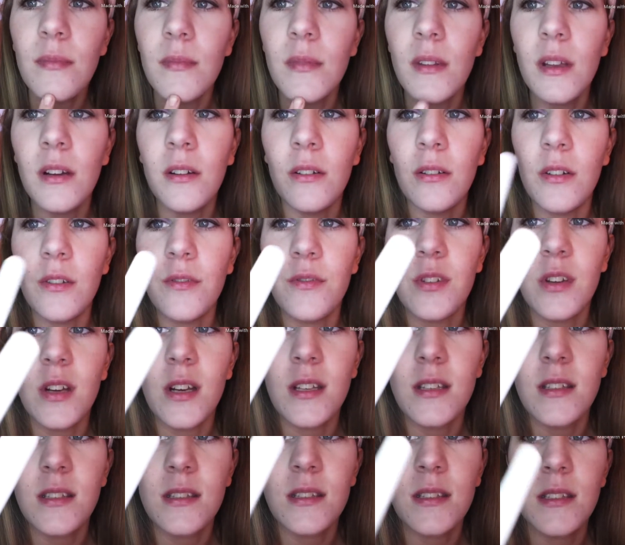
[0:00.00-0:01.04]
I don't know if you
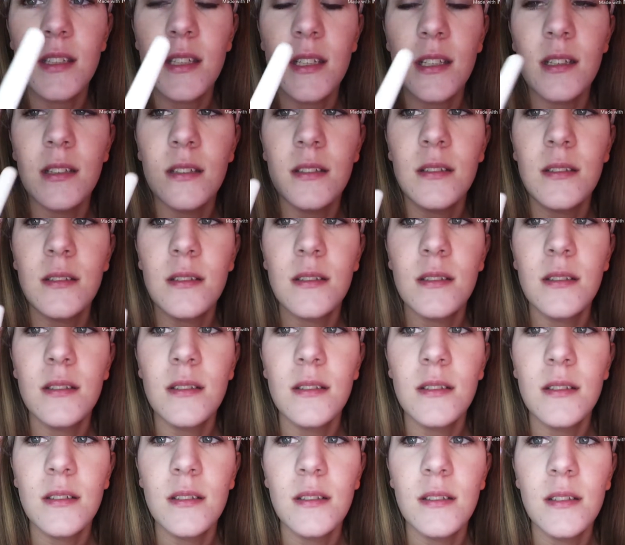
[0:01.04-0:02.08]
guys can see.
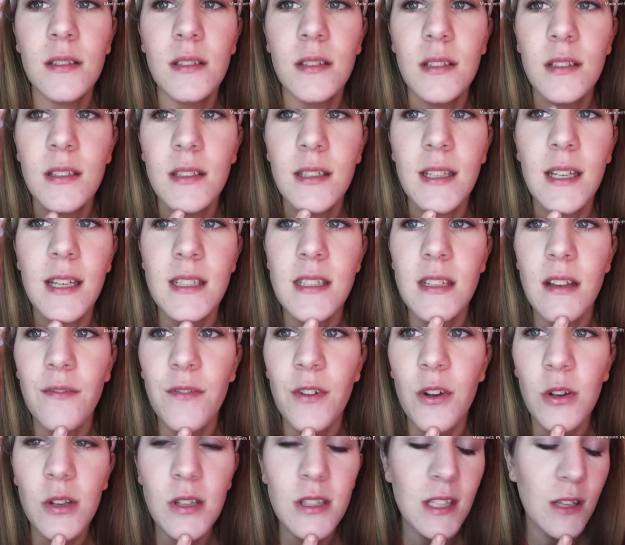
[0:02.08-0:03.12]
Yeah, it's not
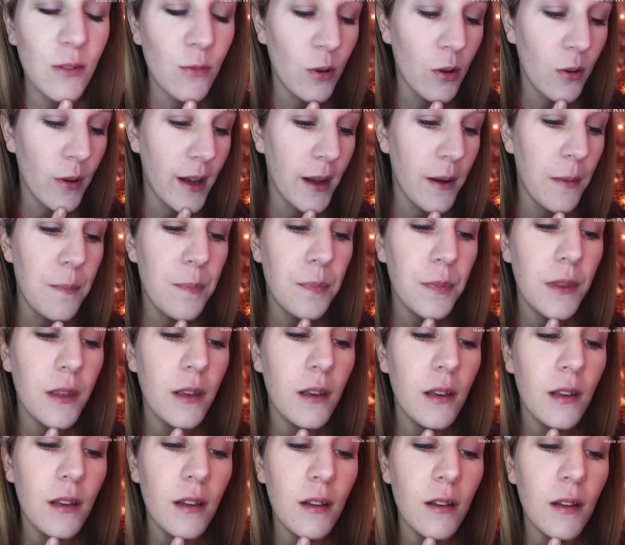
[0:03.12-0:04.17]
focusing real well.
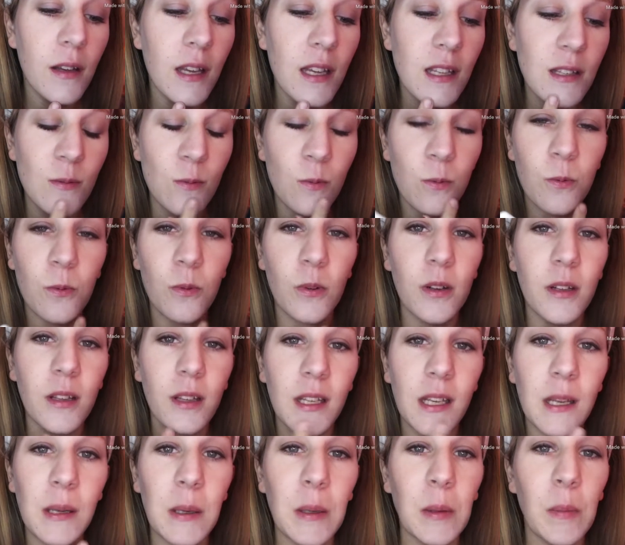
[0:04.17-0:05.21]
It's
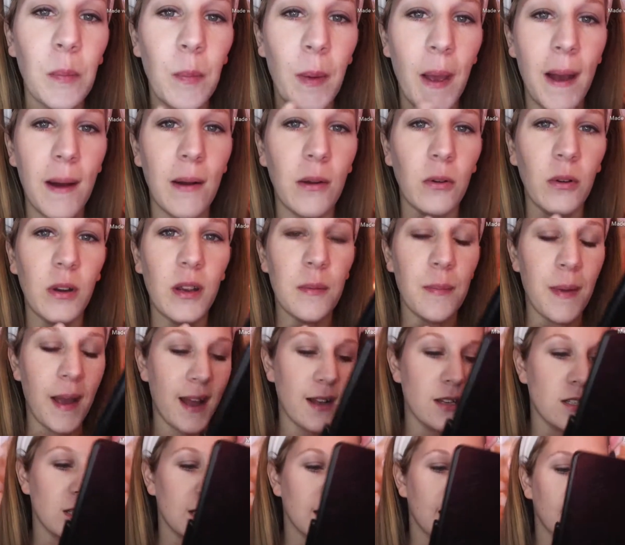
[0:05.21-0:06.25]
really powdery,
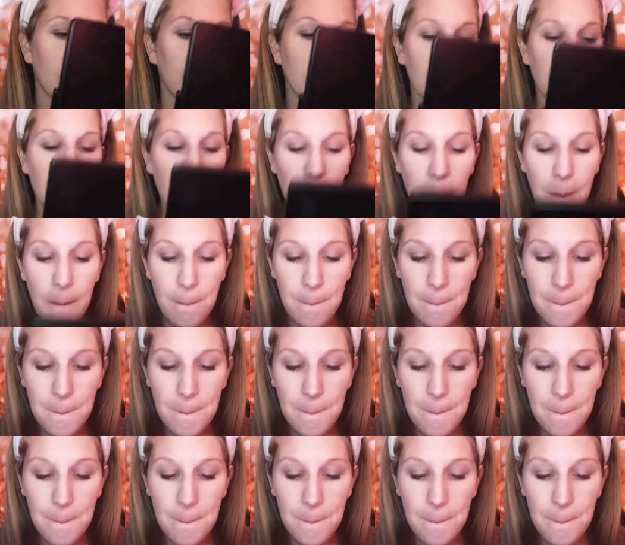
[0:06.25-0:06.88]
patchy down here.